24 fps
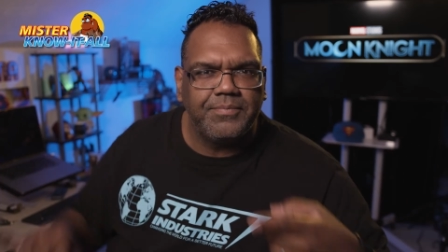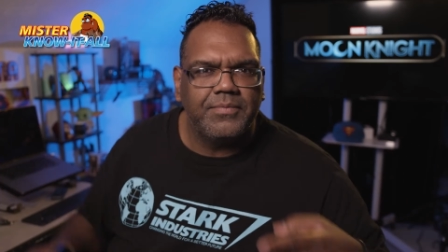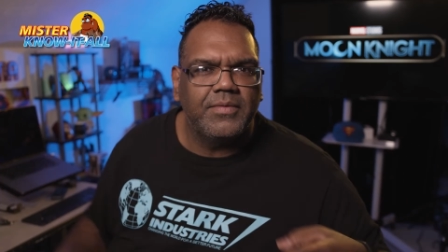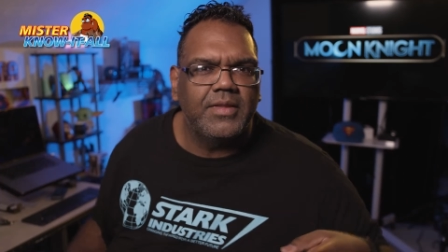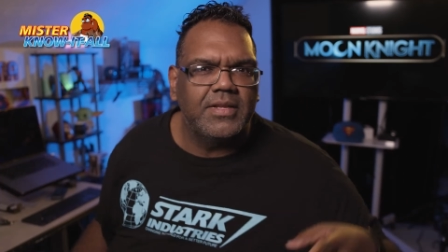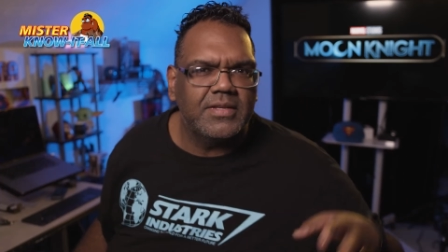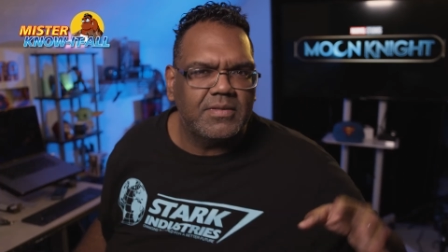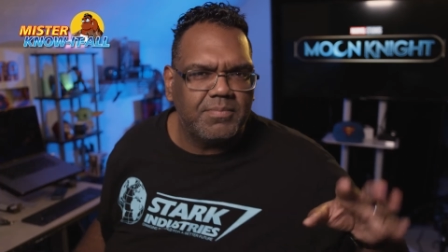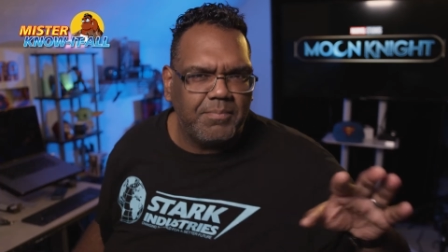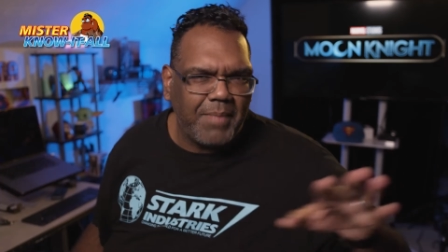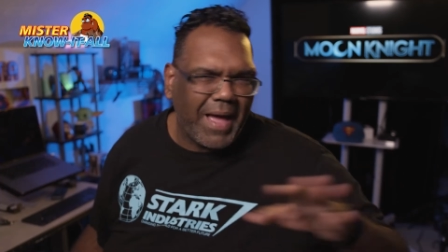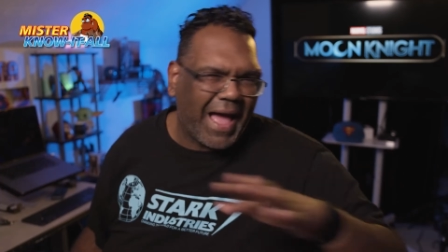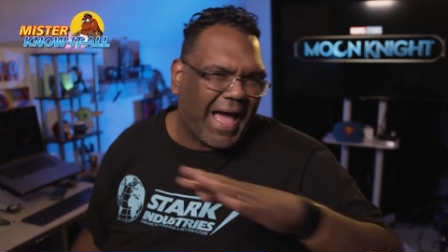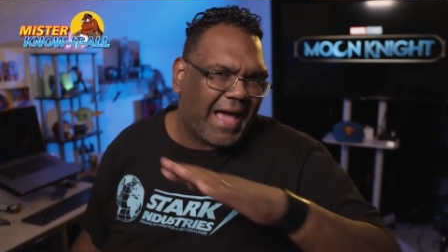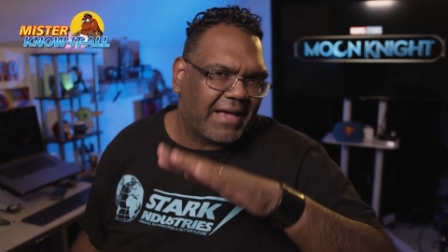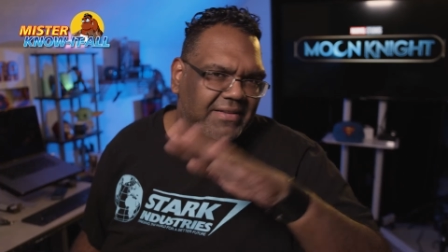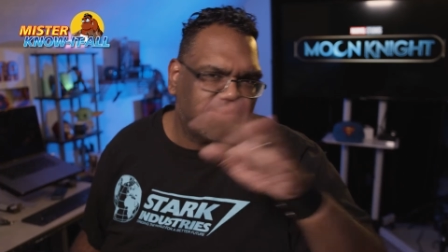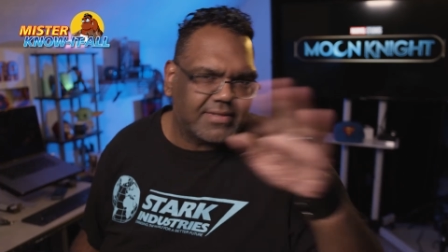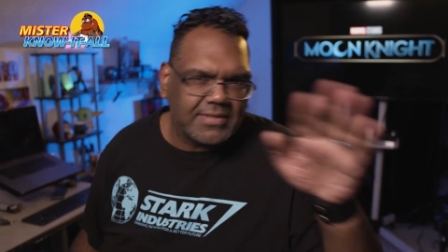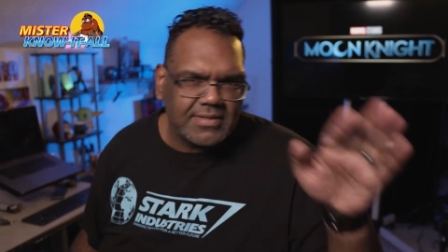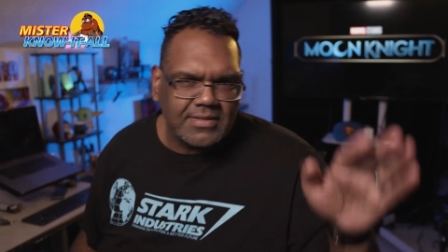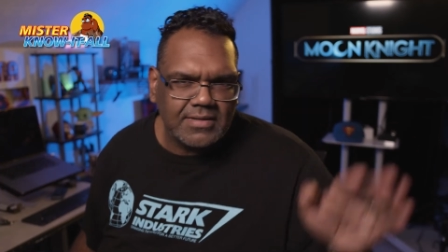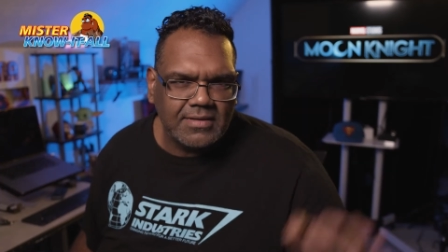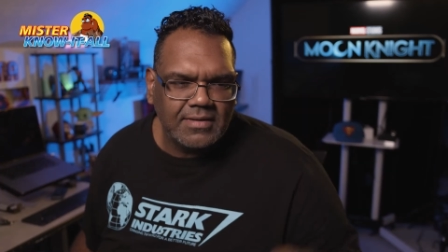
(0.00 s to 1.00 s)
this
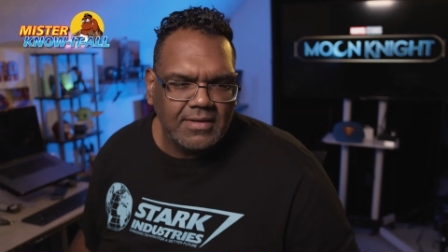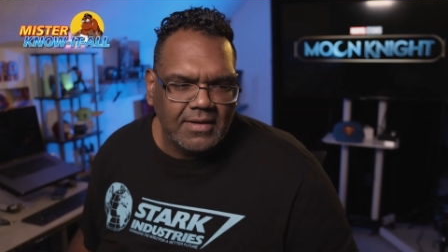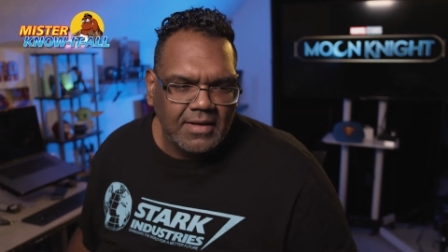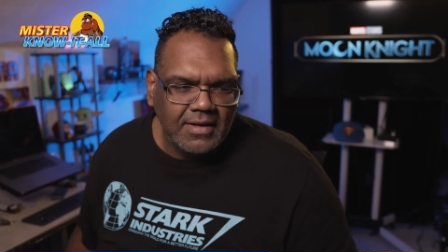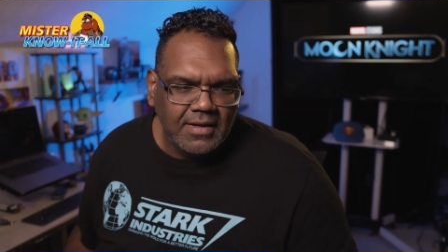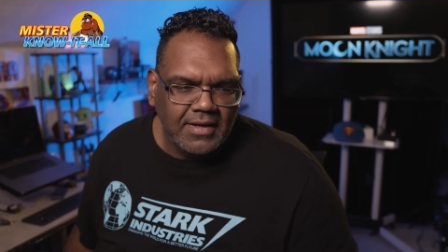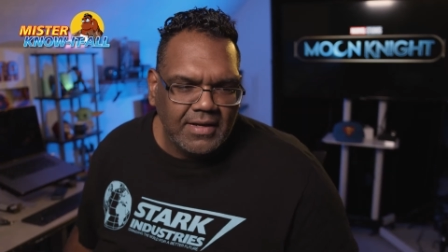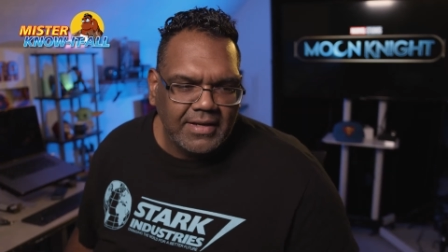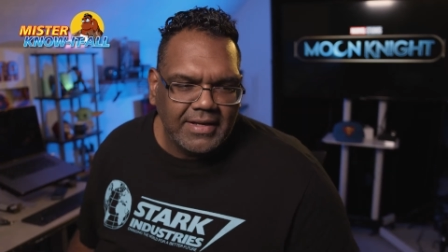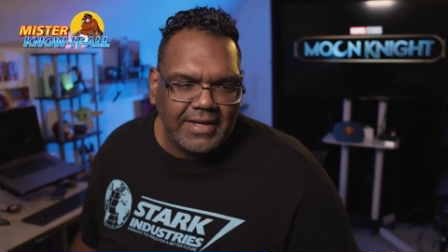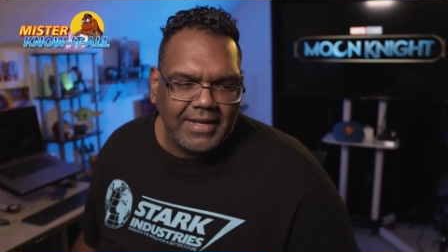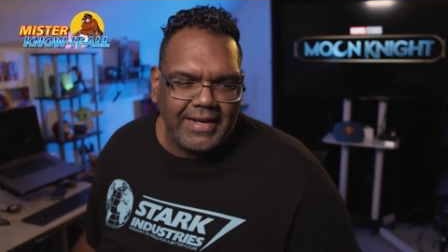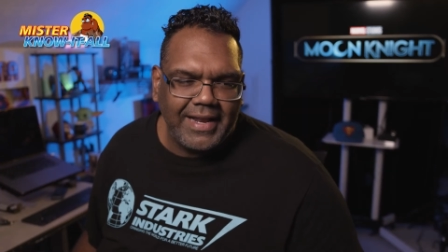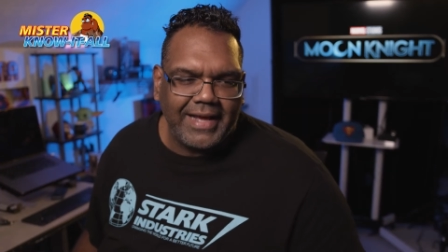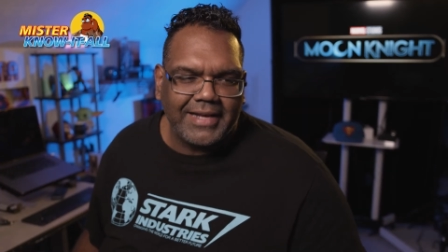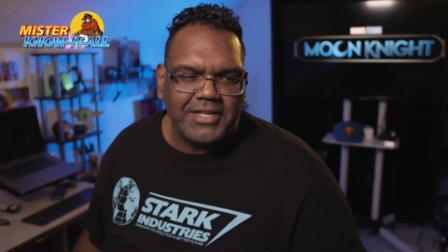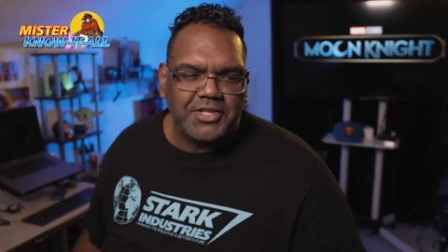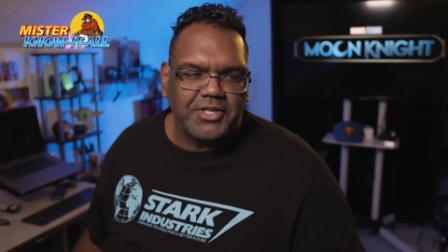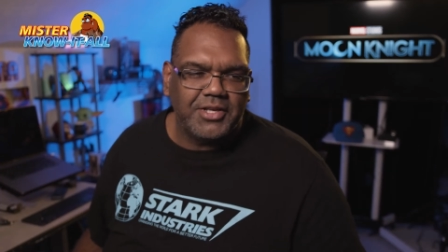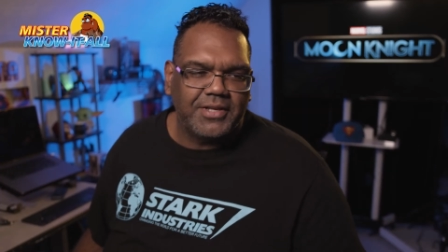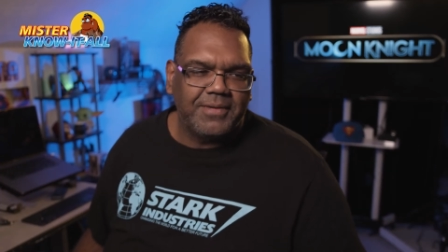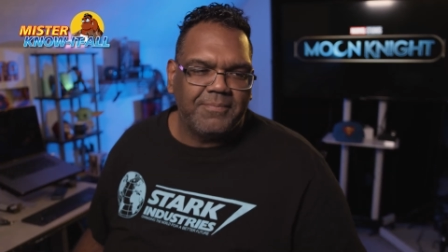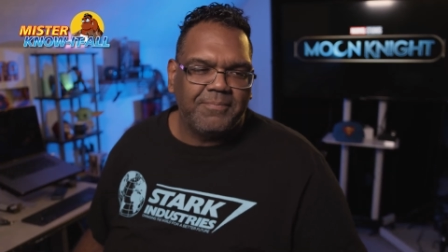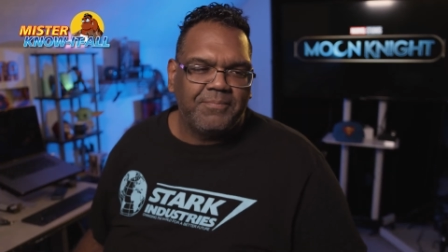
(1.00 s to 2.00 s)
vast
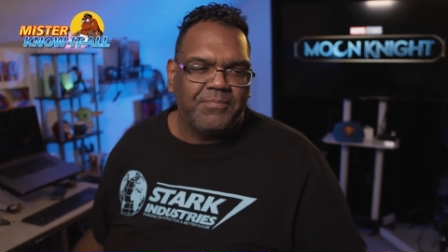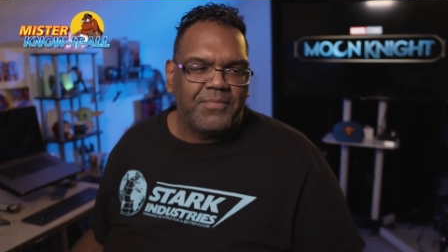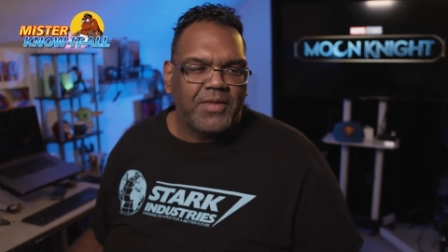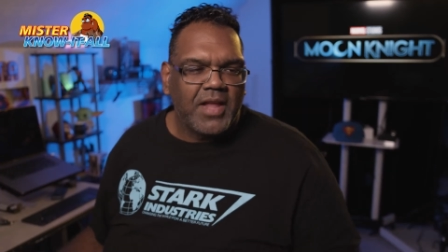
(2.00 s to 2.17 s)
connection.